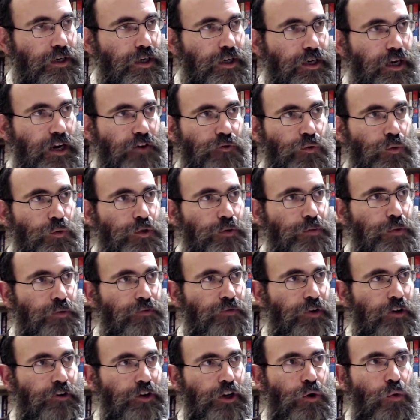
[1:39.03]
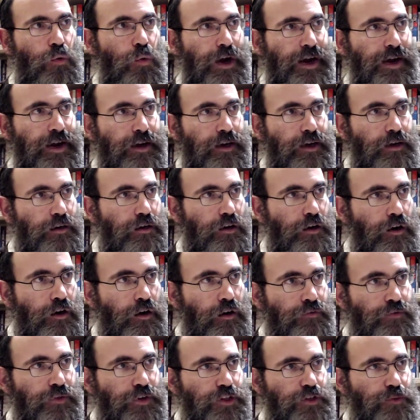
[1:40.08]
and everyone would have been very aware
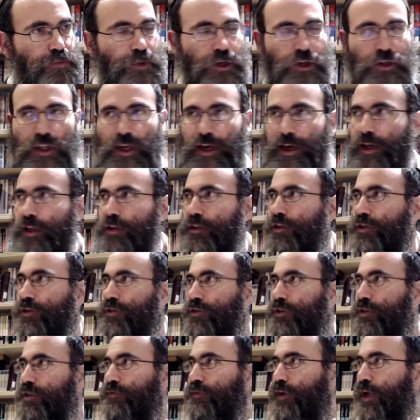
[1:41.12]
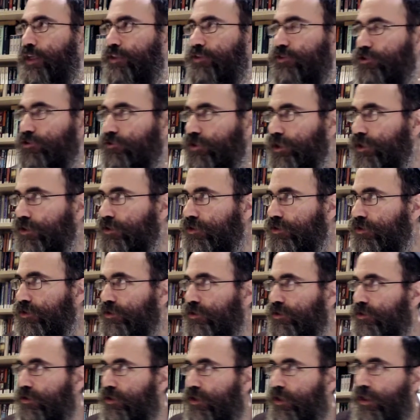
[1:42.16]
of the Smola Elyon, the divine
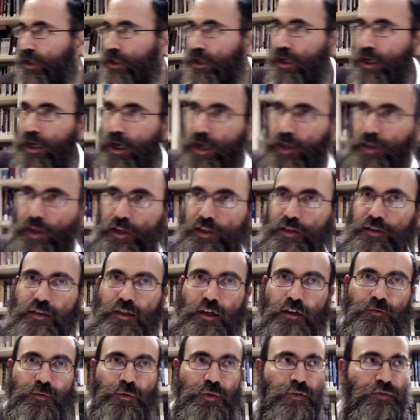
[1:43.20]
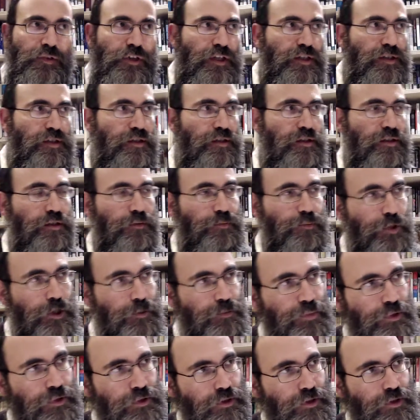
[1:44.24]
strictness, and that itself would have elicited in
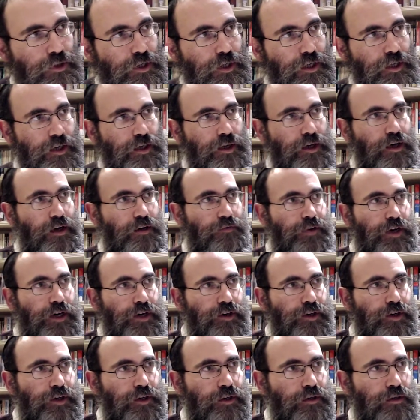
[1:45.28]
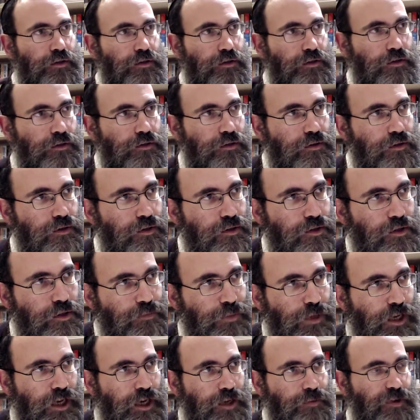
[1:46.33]
people a very
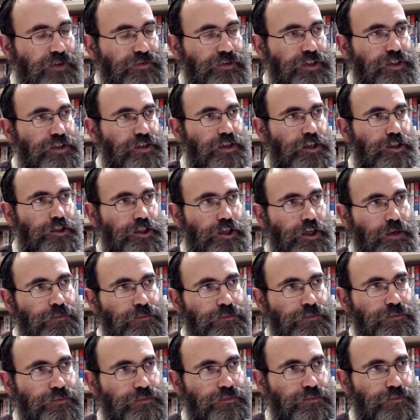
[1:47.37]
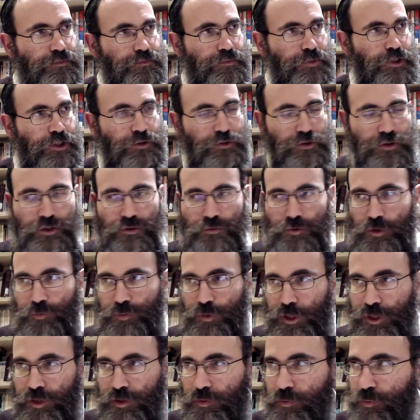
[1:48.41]
sublime Avodas Hashem, but it also would have
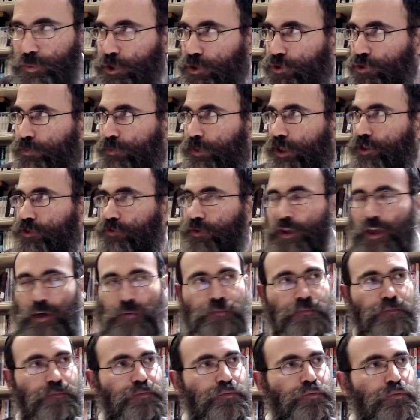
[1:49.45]
been a bit too much for them.